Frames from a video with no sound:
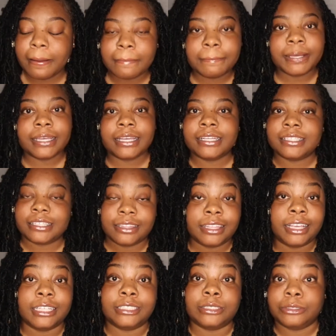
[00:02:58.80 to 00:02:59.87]
But it's a
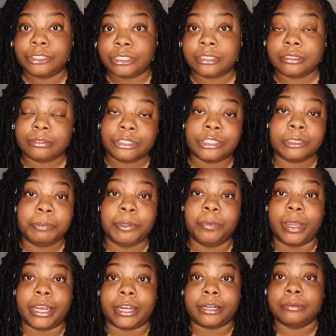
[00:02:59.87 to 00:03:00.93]
thing, so just
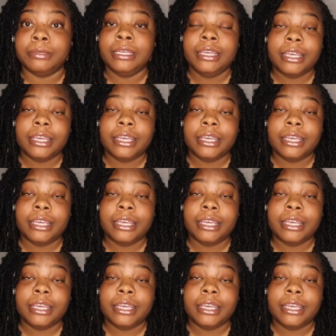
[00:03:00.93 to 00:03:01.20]
beware.